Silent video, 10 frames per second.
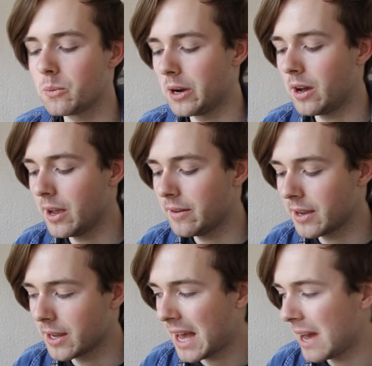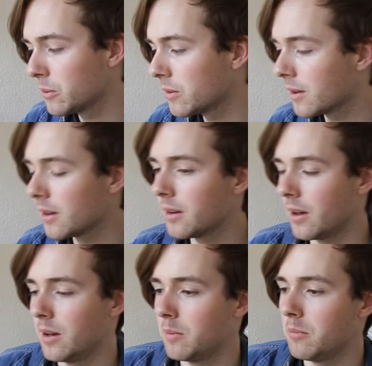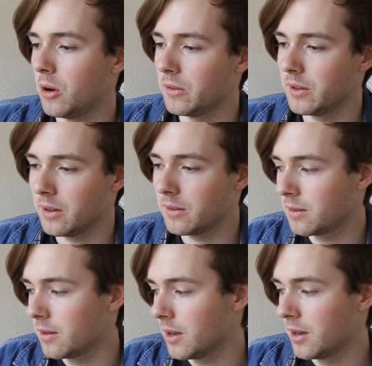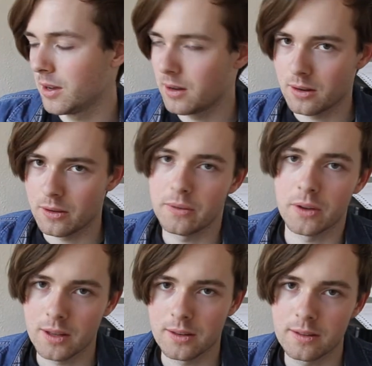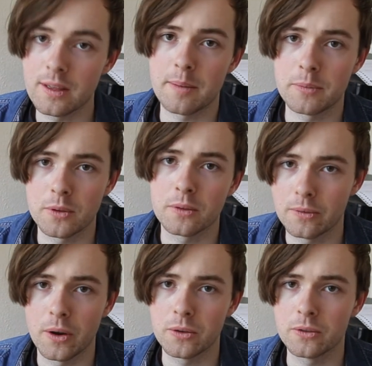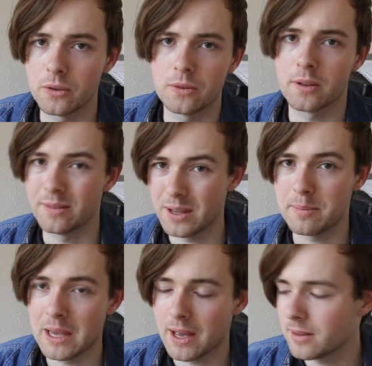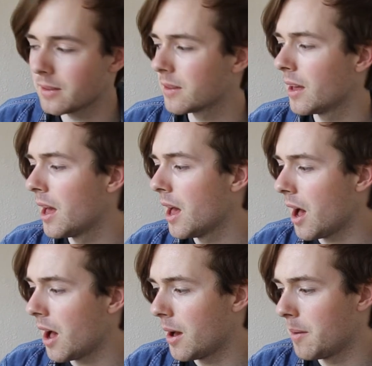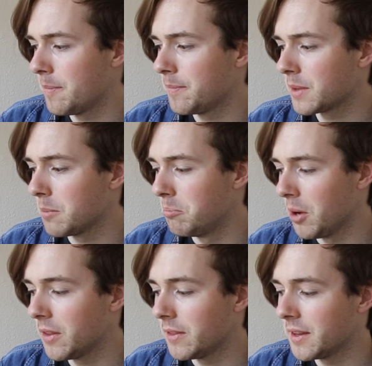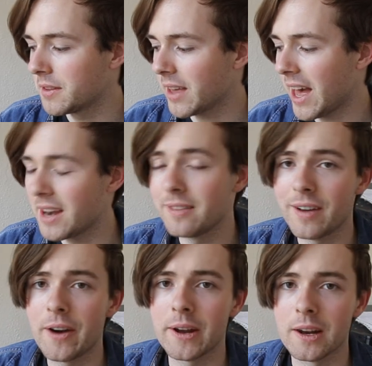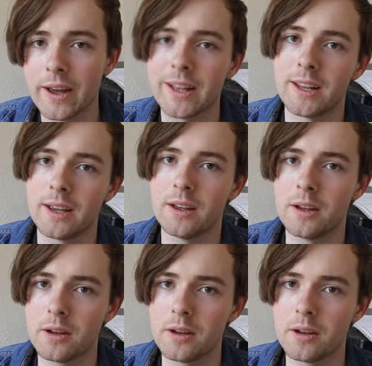what I have encountered on these, you know, fucking Samsung phones using VPNs, but this can very likely